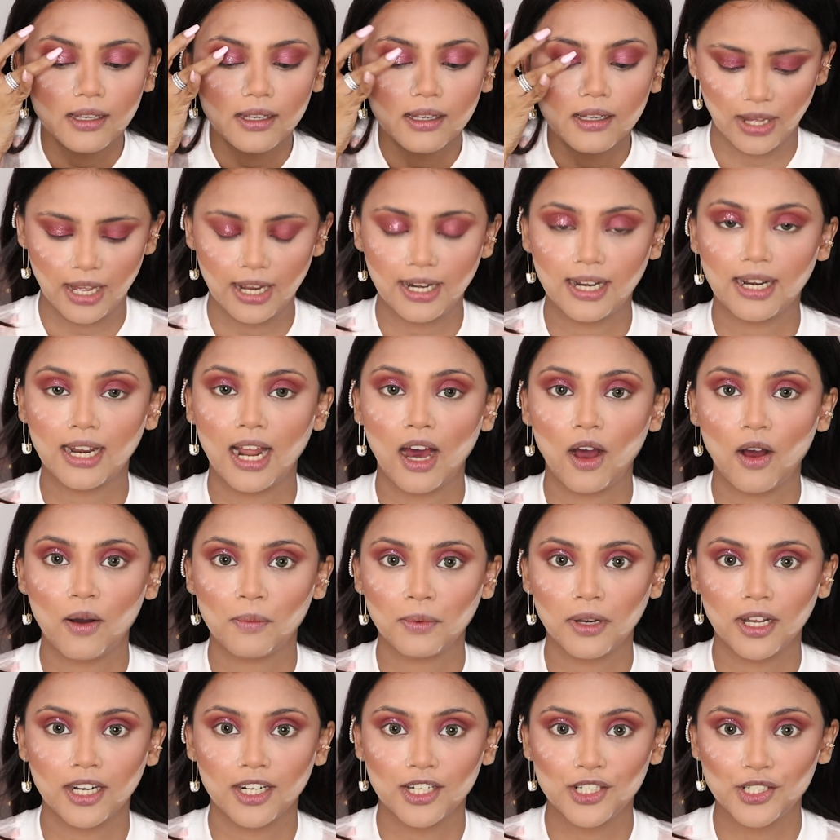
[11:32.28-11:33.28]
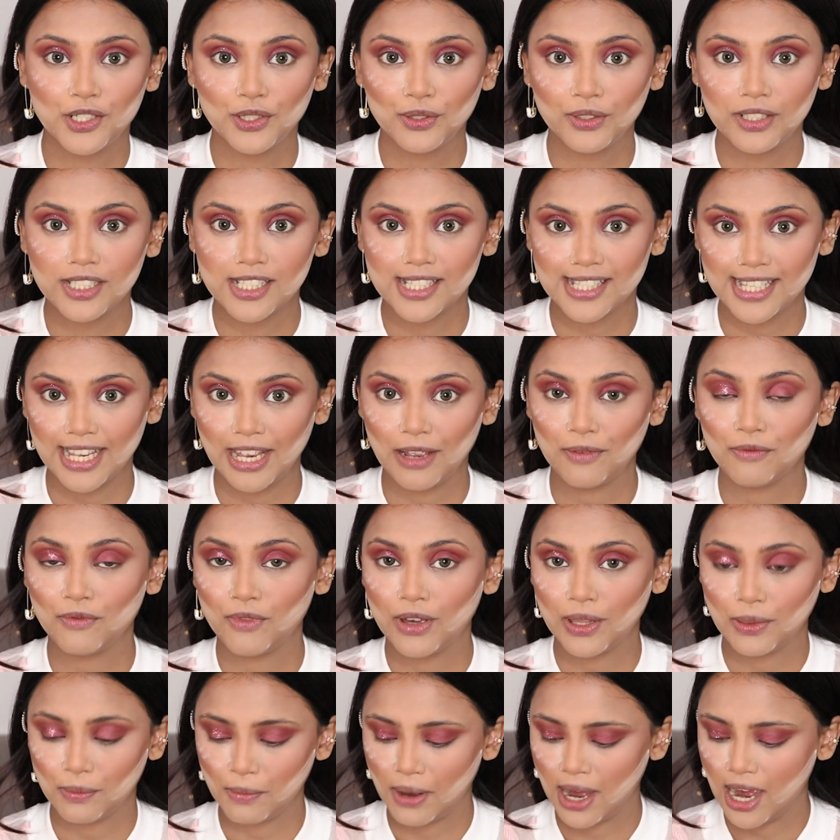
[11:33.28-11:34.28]
And now I'm gonna do the same
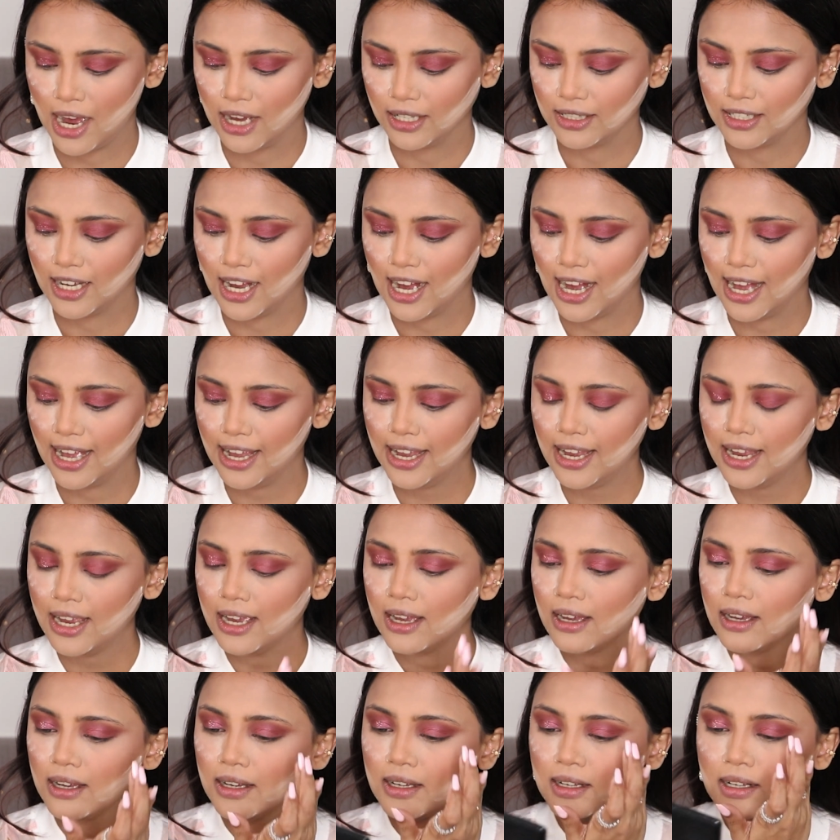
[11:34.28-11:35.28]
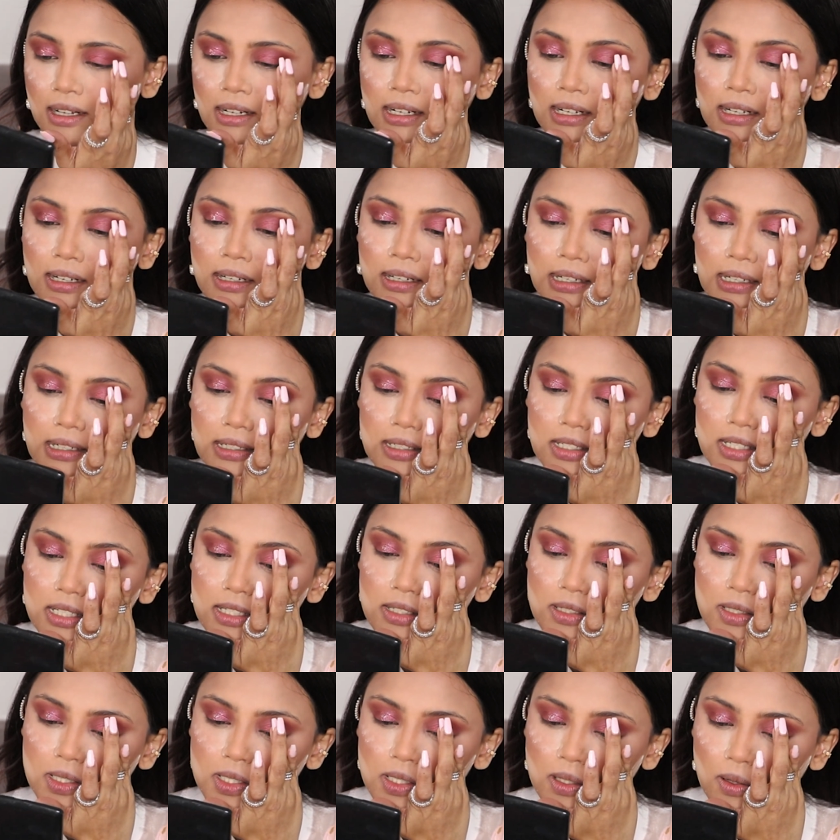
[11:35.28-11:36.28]
with my other eye. It's
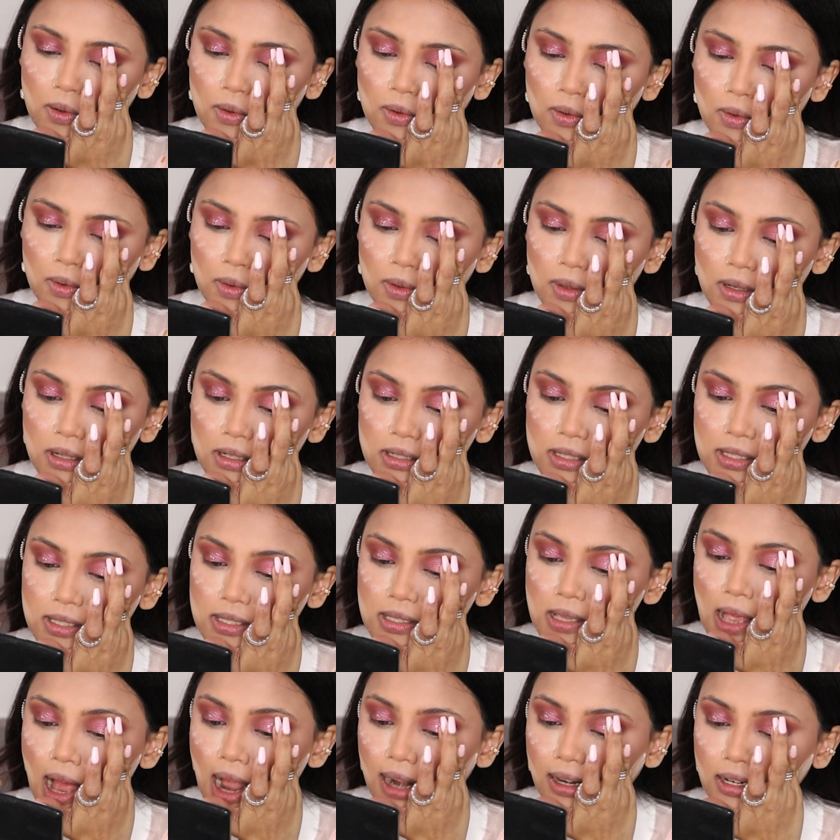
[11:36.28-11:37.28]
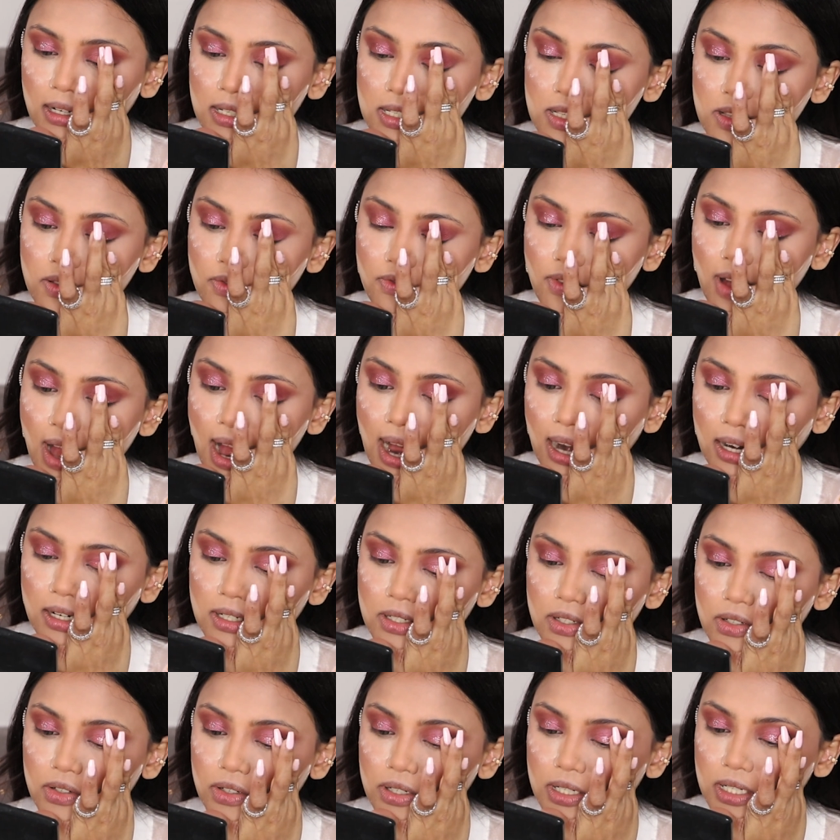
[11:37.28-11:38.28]
so
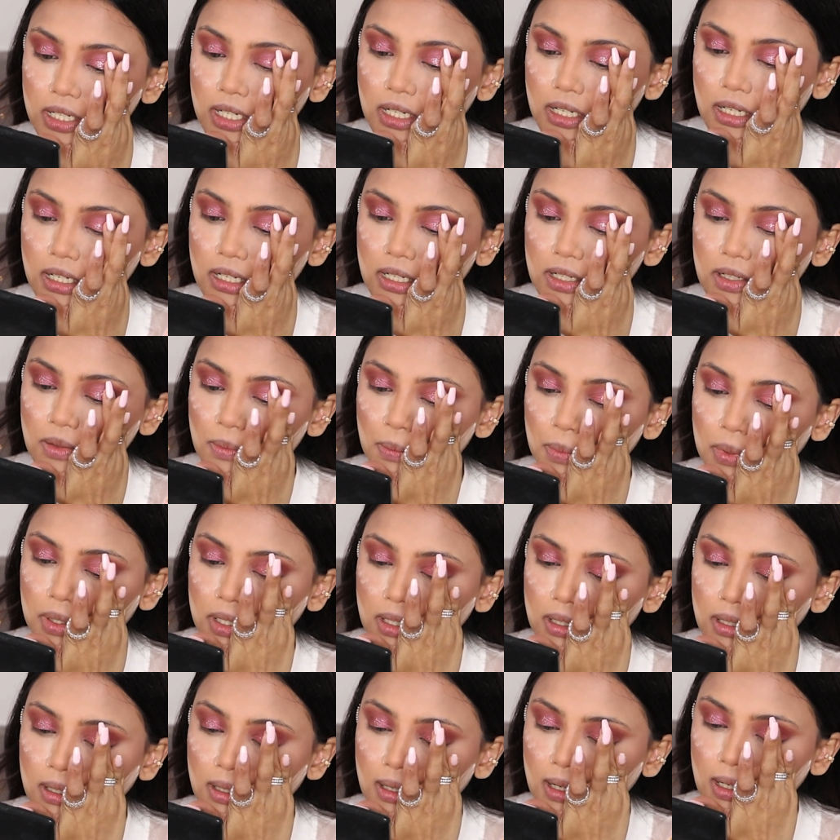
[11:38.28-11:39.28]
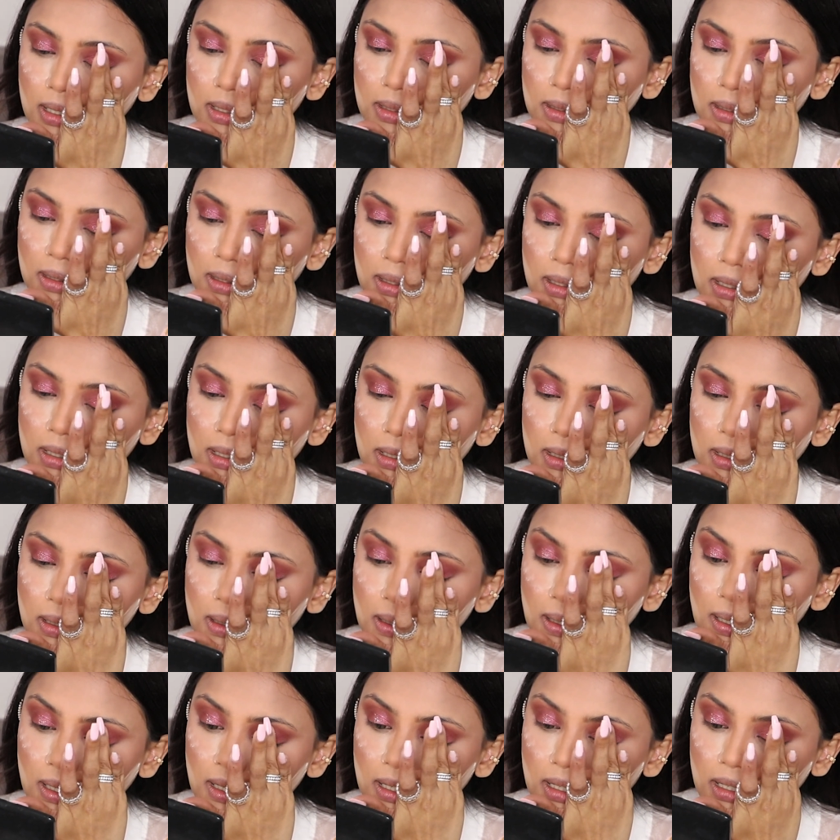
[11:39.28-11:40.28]
satisfactory to put the glitter
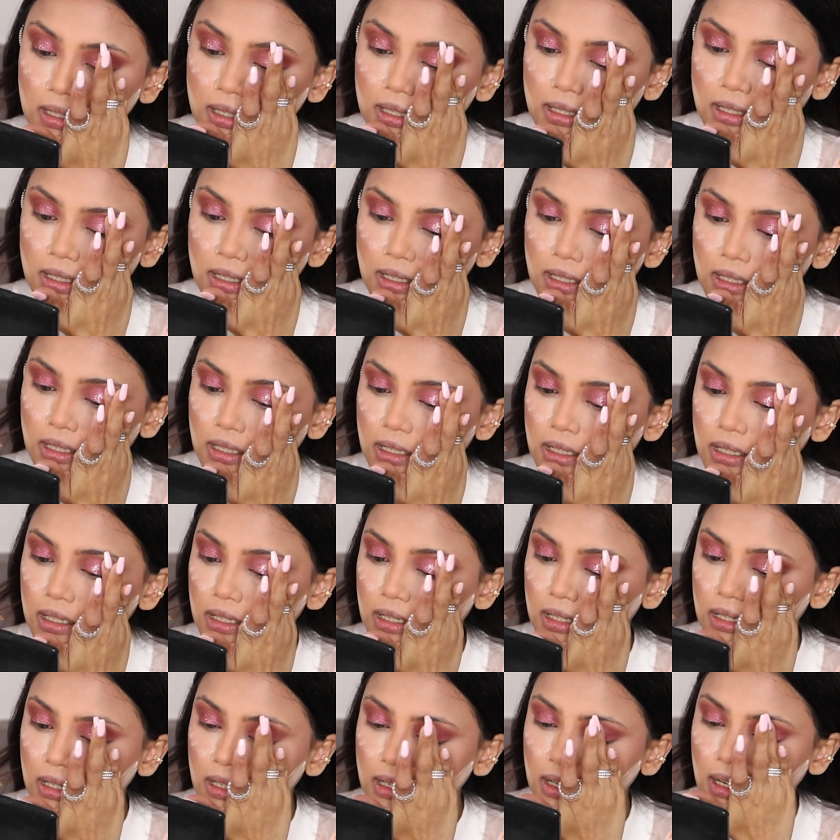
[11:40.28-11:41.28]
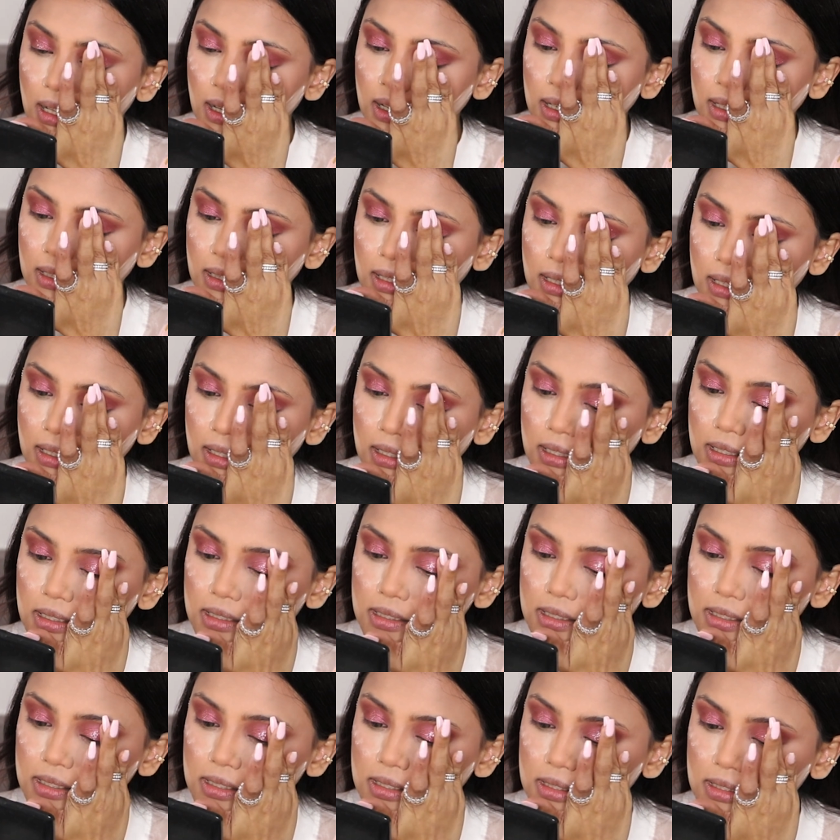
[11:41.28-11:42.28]
like this.